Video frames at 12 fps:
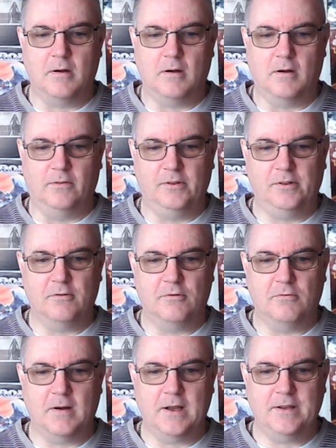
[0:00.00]
On
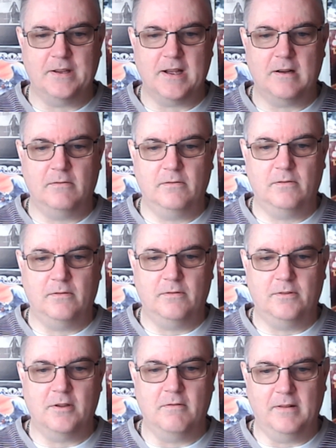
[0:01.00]
your way down,
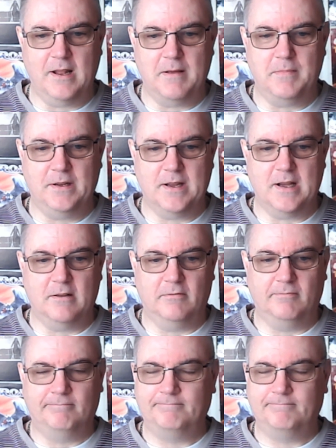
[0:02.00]
don't let me down.